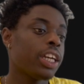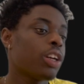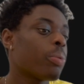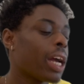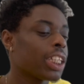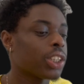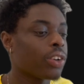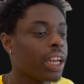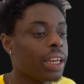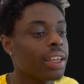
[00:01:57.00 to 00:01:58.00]

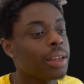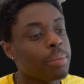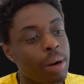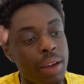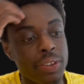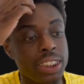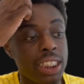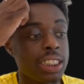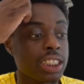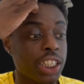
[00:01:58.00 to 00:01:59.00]
enterprise-grade
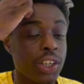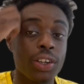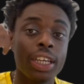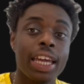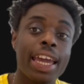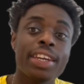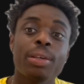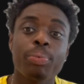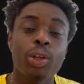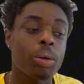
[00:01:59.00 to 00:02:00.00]
privacy, security, and
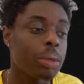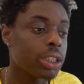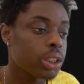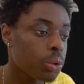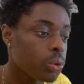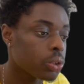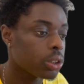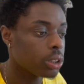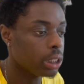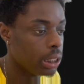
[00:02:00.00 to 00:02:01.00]
deployment
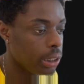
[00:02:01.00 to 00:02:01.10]
tools.